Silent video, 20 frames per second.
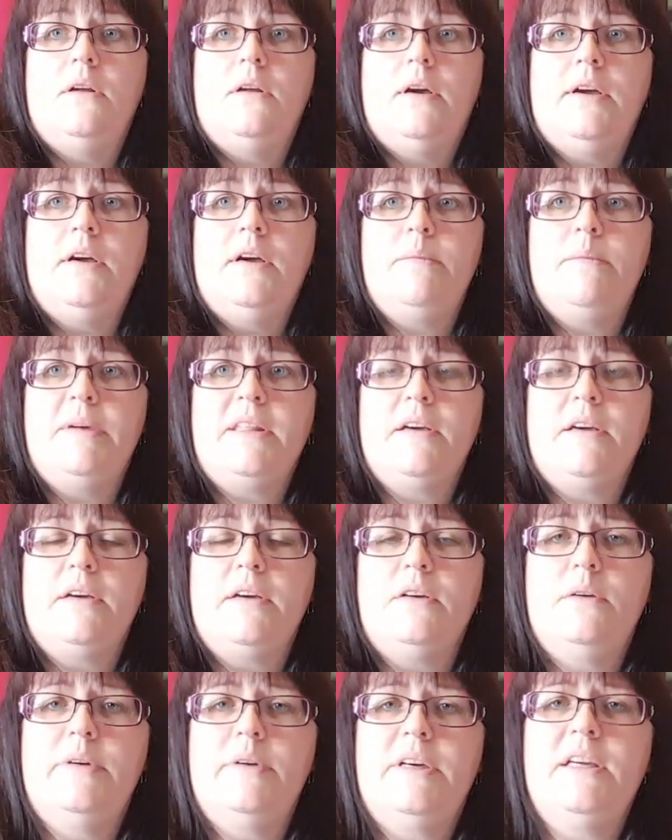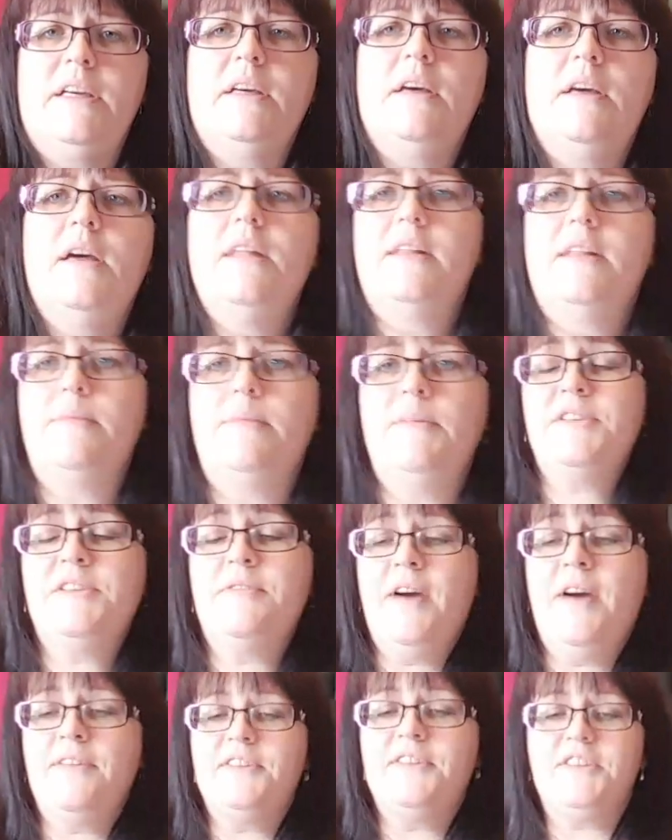I can't make that go away. They must have
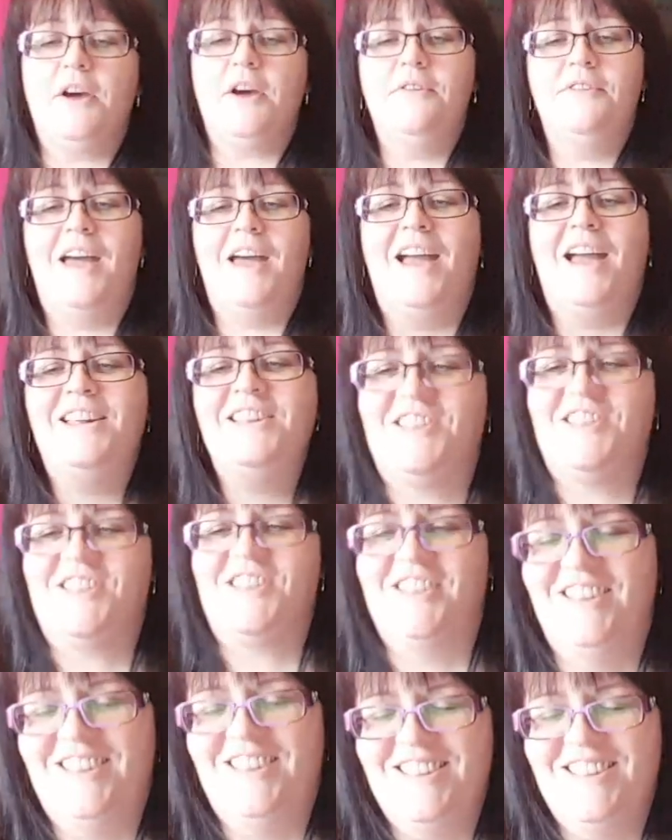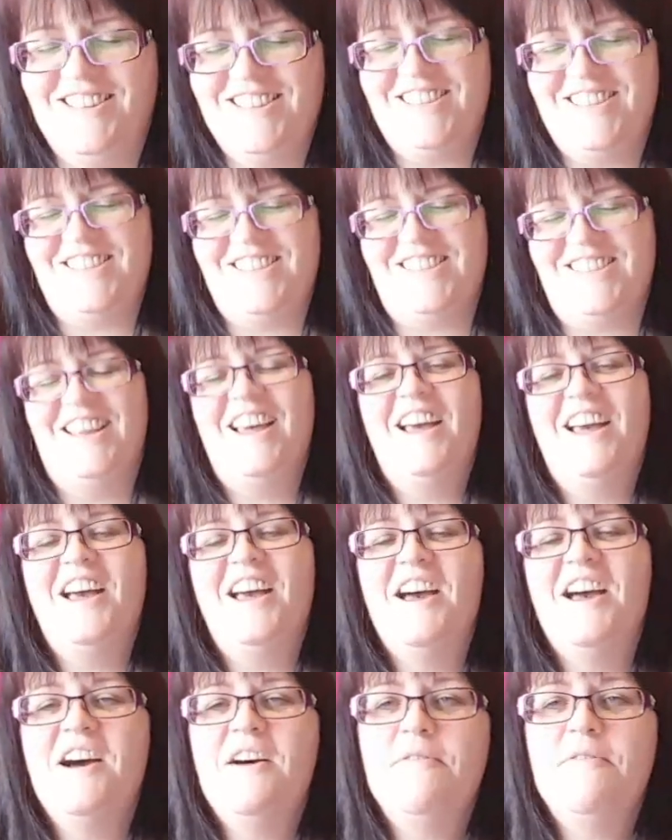had the donations
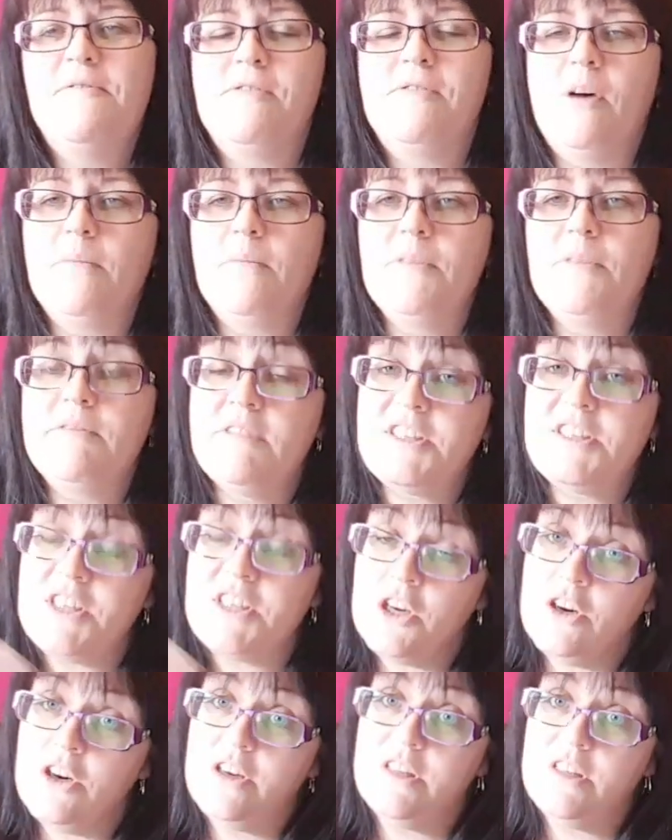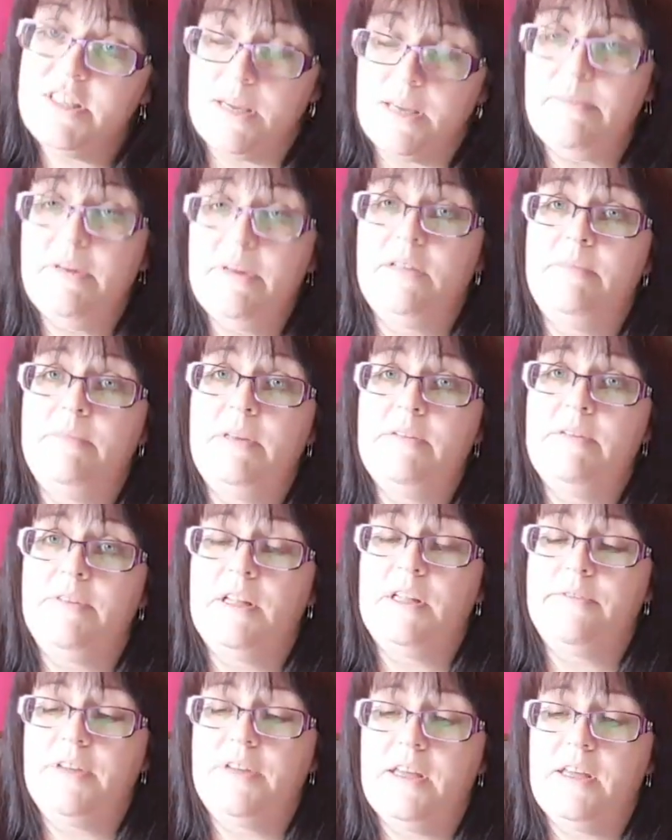from the returns at Mint
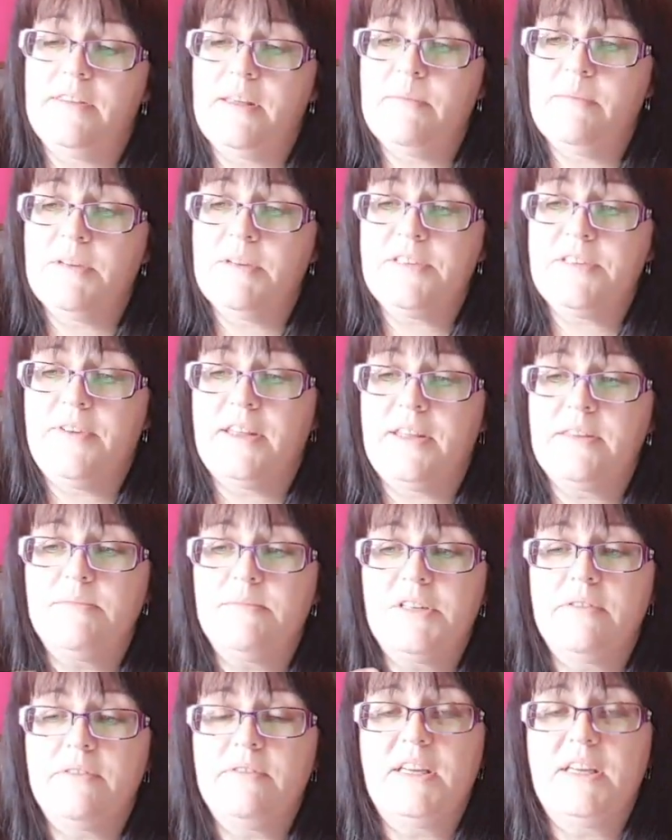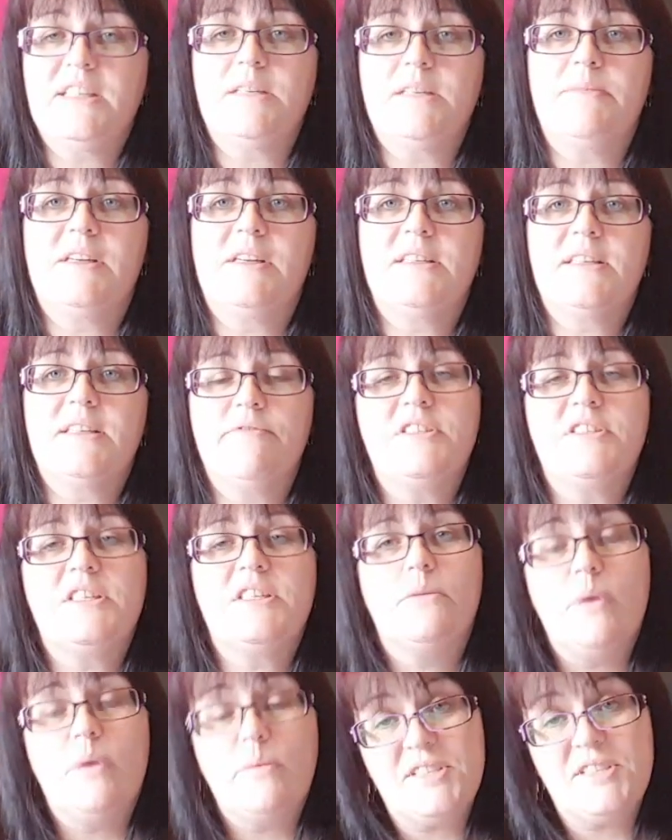Velvet. They must have had them donated because every
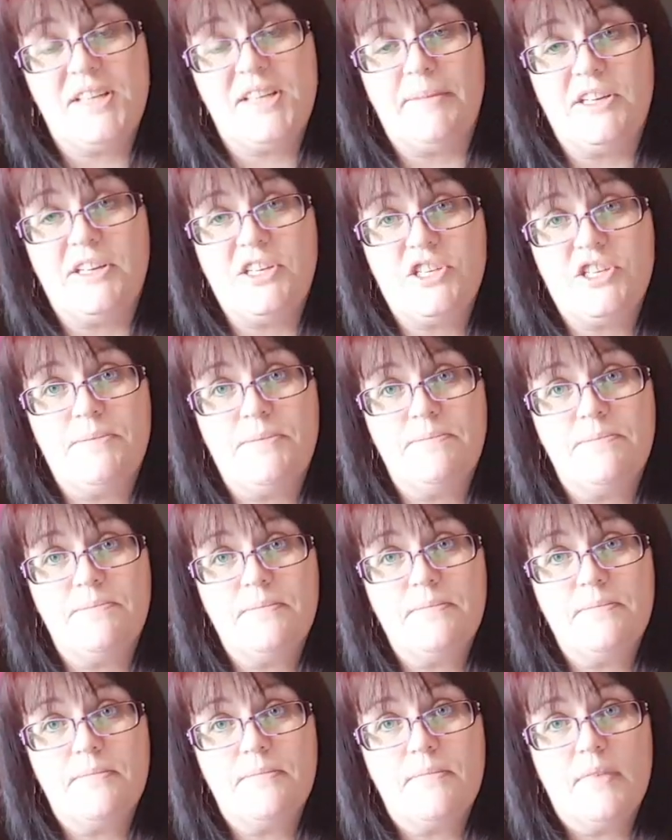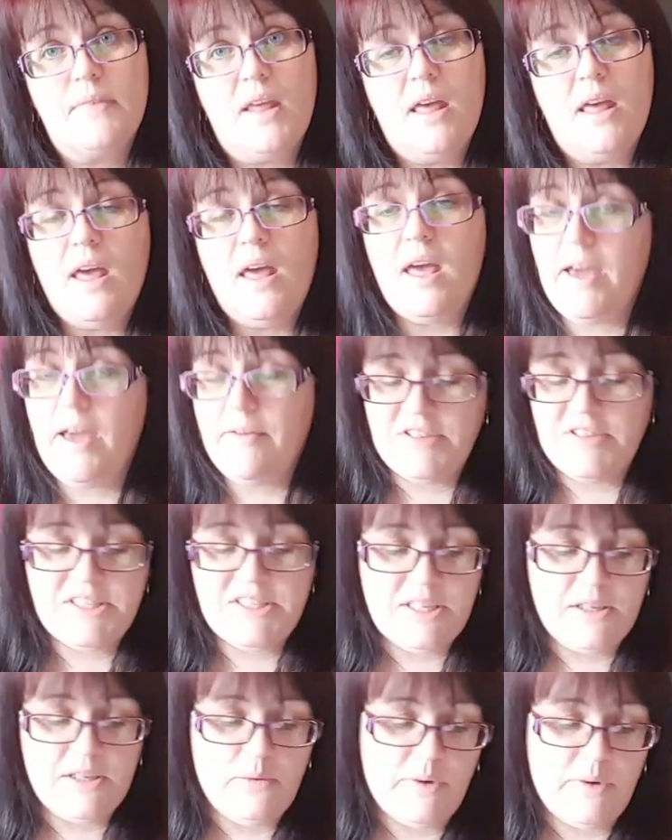single one was damaged. Every
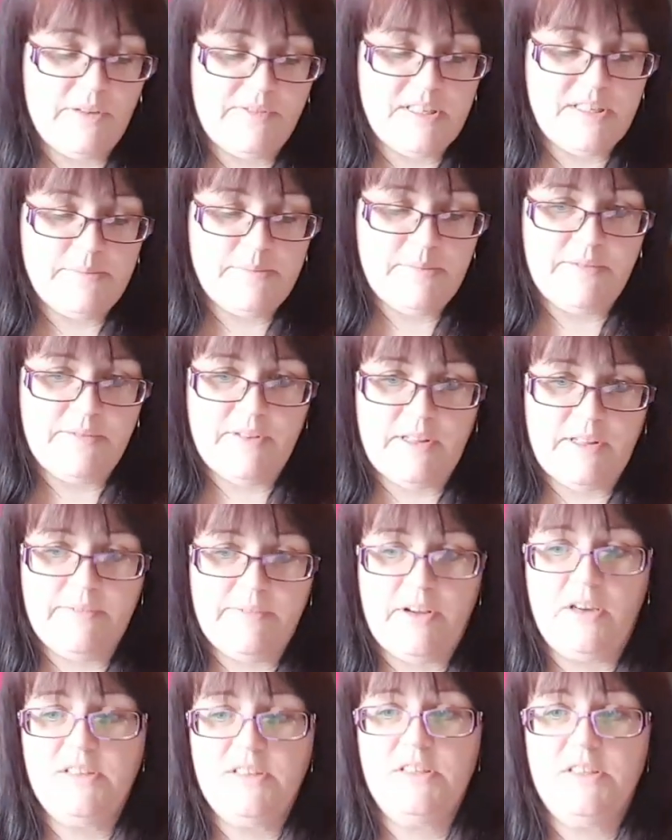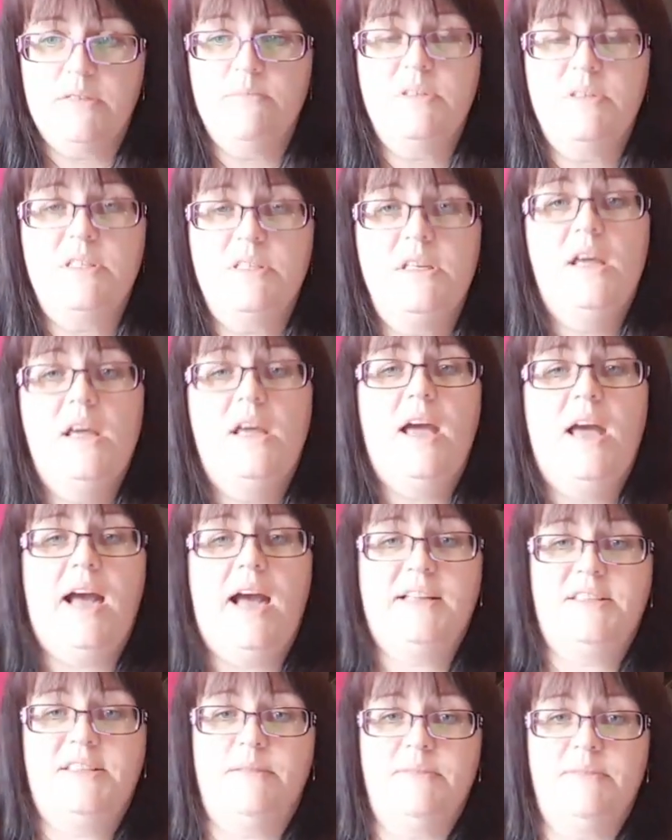single one of these Mint Velvet items
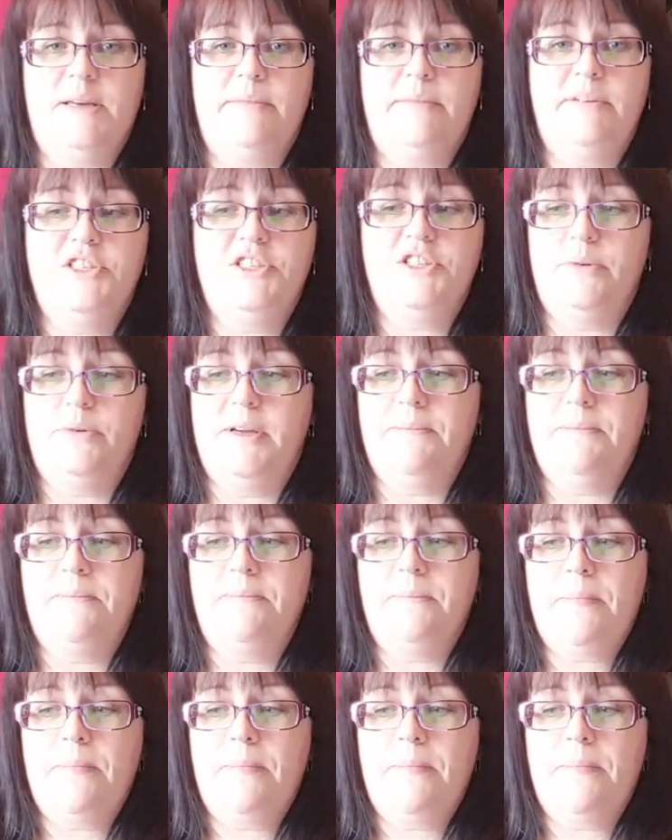had some damage to it.